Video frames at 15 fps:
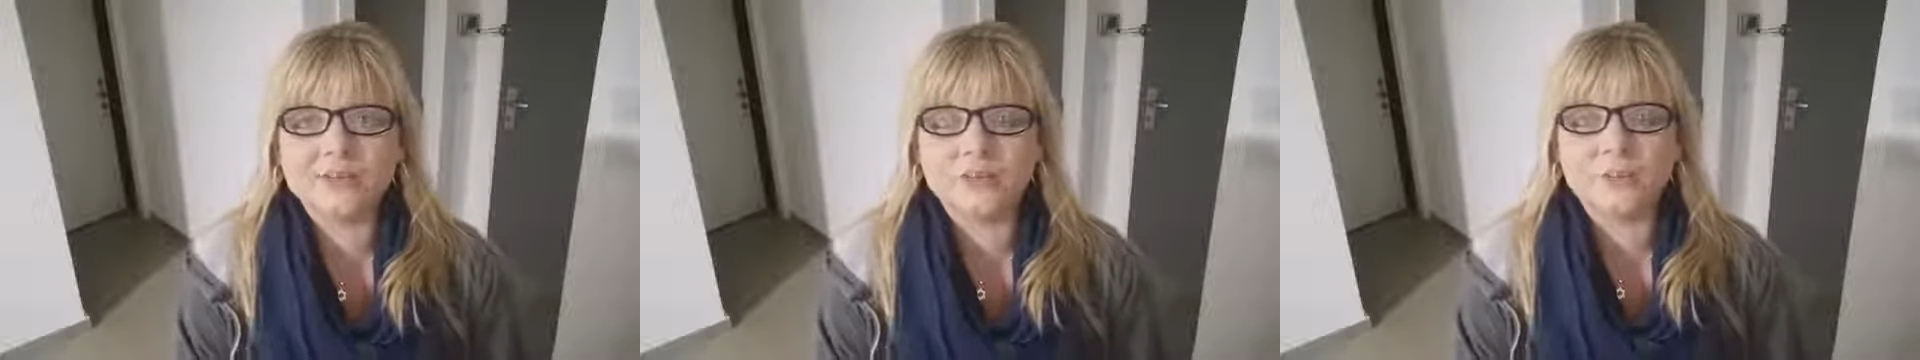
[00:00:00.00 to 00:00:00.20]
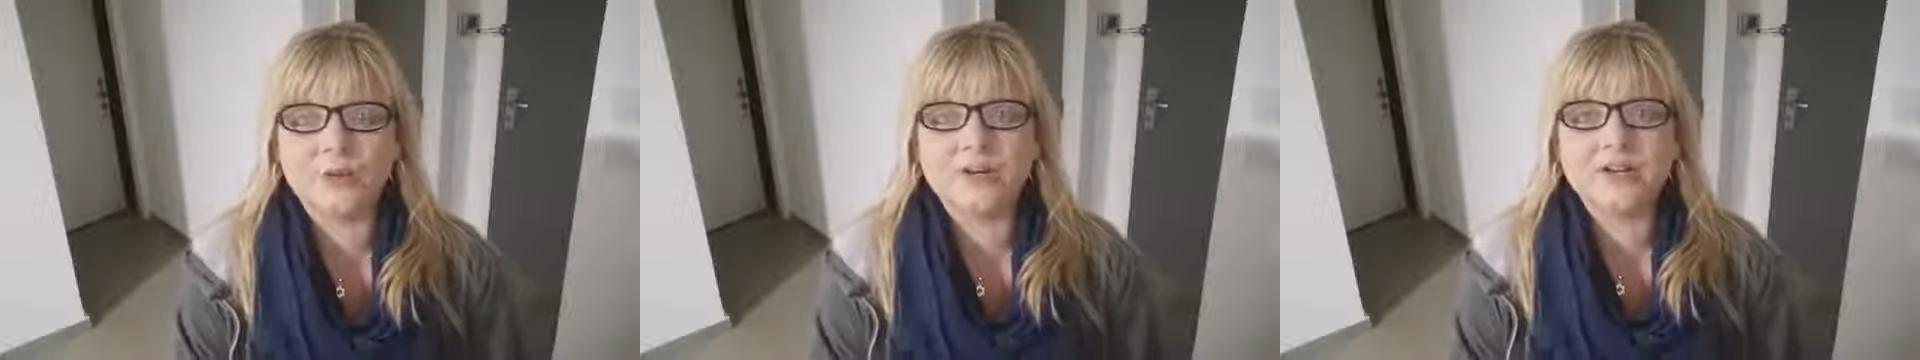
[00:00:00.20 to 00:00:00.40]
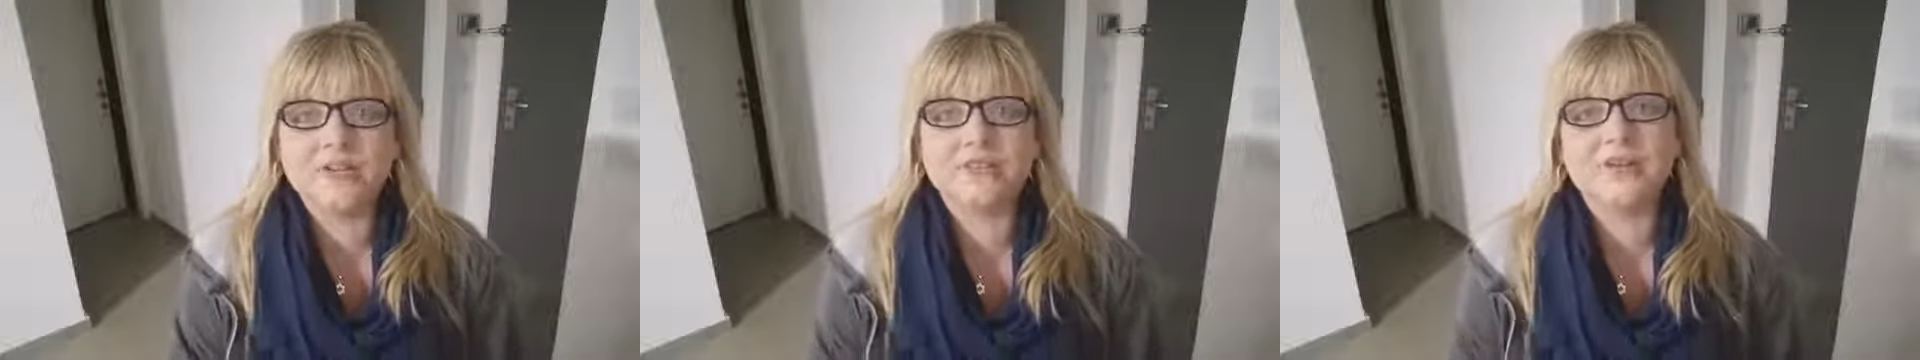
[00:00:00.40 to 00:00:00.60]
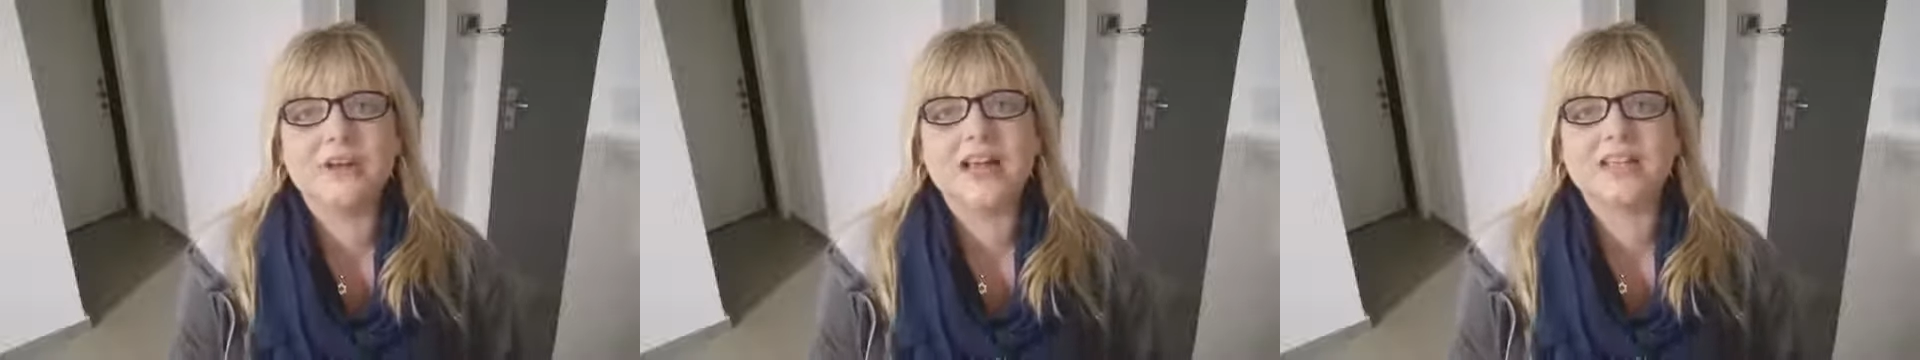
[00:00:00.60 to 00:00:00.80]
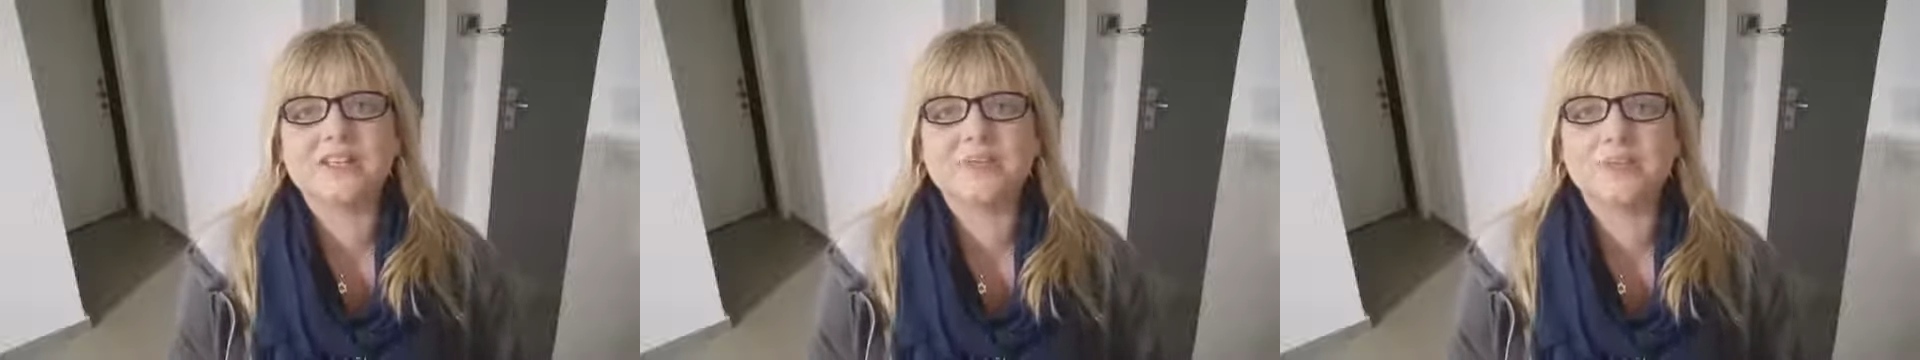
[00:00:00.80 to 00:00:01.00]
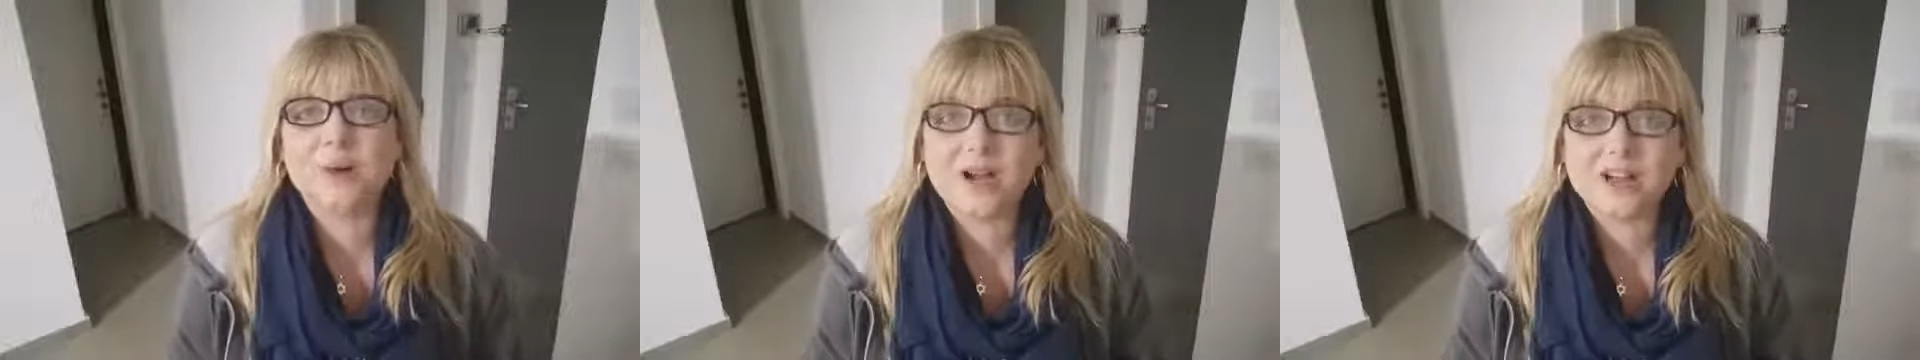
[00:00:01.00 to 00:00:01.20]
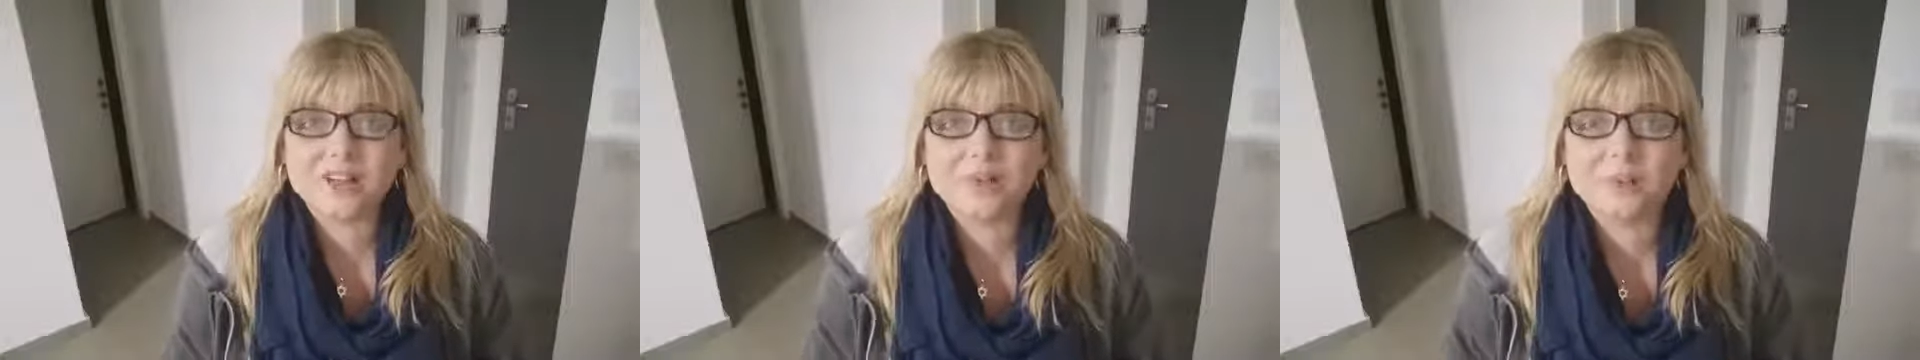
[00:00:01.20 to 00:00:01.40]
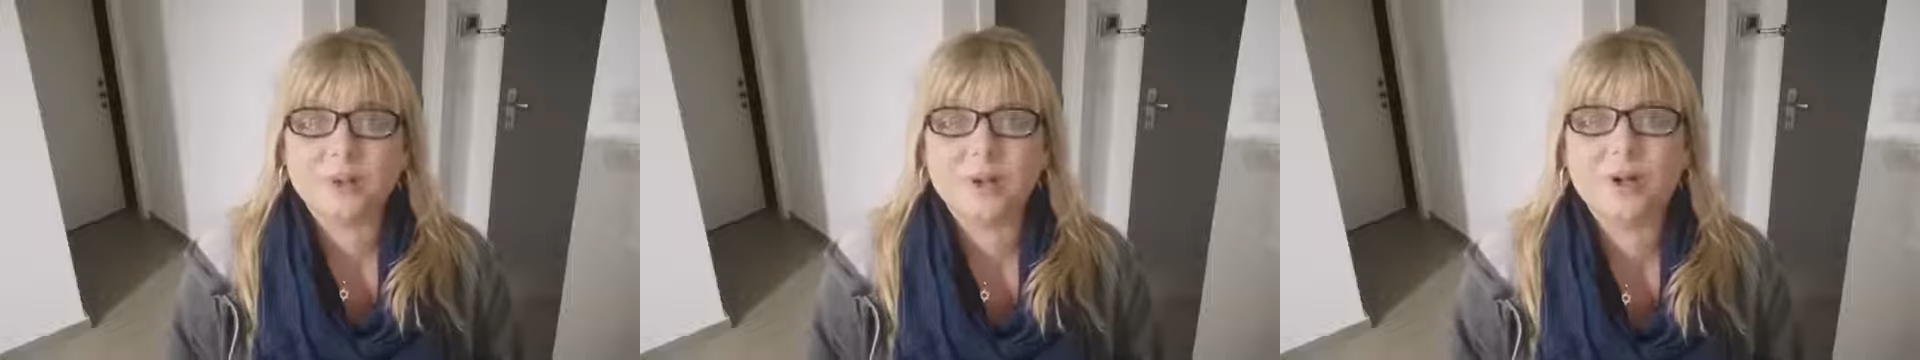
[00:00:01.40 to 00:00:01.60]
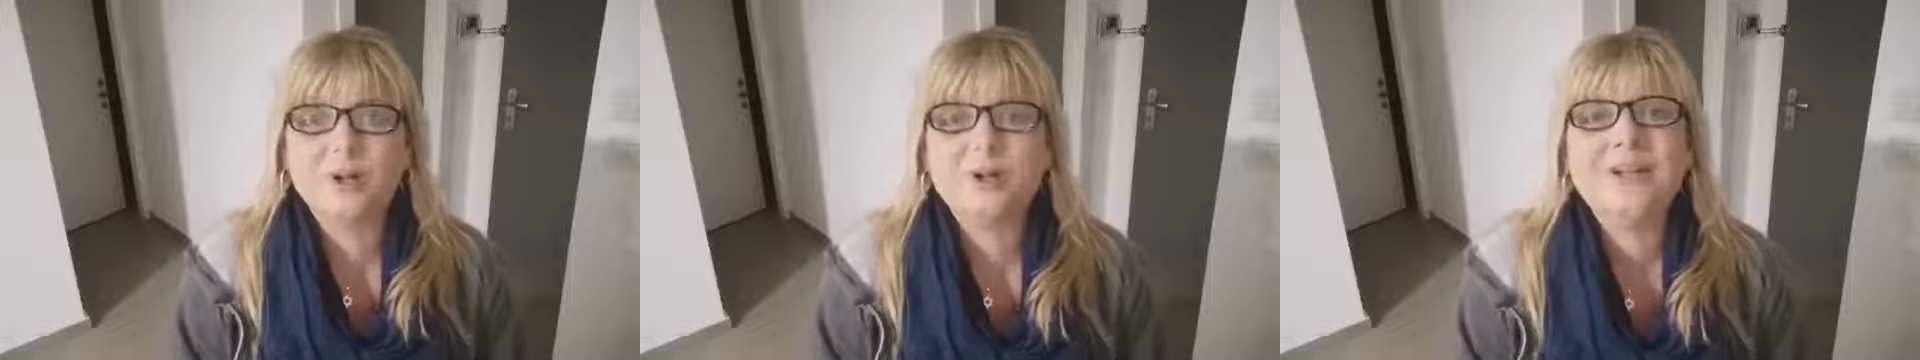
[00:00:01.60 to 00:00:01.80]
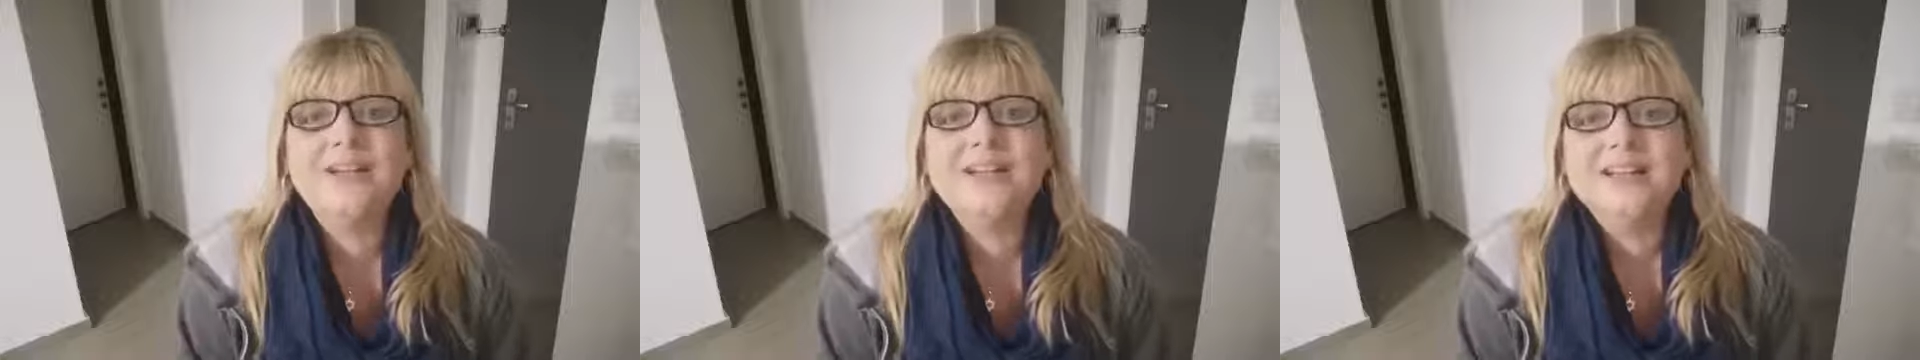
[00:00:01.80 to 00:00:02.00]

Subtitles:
brief as possible.